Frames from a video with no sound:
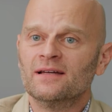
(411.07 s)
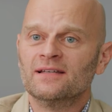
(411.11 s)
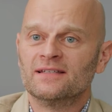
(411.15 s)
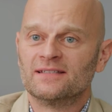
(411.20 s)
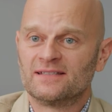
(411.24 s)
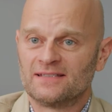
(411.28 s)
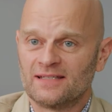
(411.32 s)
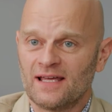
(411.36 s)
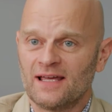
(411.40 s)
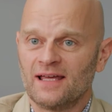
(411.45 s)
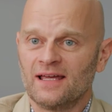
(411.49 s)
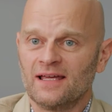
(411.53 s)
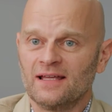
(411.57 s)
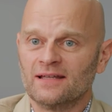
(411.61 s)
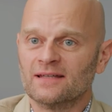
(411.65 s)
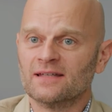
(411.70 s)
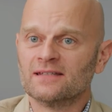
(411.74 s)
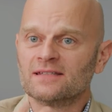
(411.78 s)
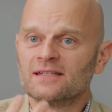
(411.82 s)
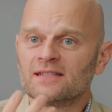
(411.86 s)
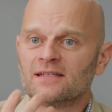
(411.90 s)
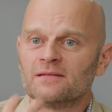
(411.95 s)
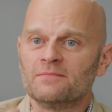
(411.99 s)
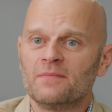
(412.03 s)
saying,
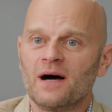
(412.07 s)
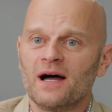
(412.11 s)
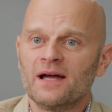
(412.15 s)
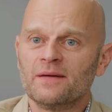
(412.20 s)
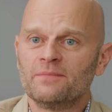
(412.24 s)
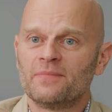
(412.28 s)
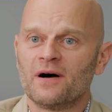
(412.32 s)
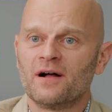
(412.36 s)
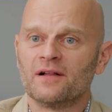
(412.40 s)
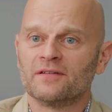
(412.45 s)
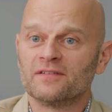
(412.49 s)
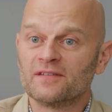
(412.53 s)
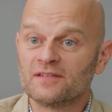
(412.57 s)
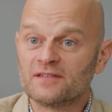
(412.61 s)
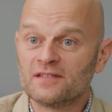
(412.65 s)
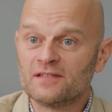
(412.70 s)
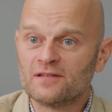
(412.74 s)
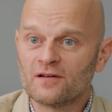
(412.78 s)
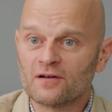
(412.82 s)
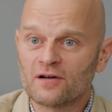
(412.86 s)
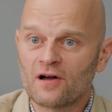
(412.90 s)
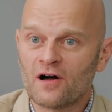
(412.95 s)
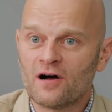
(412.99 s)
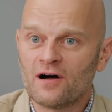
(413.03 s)
this isn't my politics,
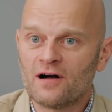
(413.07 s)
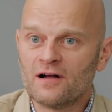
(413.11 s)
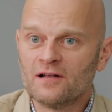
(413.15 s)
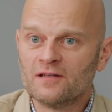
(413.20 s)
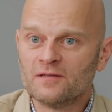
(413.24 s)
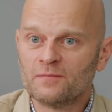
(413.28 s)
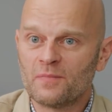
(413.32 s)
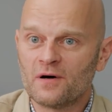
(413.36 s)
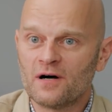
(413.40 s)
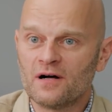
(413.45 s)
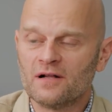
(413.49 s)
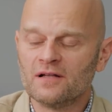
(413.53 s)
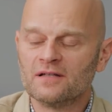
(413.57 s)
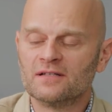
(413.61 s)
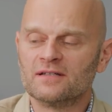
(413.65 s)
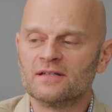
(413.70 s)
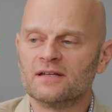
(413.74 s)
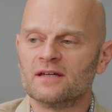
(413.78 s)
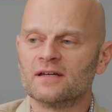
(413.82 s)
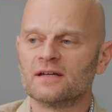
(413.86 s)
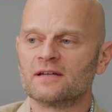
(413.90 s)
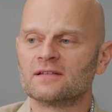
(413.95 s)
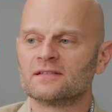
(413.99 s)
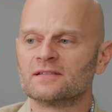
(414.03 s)
these are God's
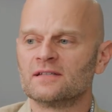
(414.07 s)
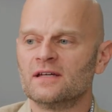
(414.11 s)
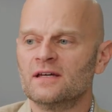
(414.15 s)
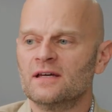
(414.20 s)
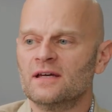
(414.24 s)
politics.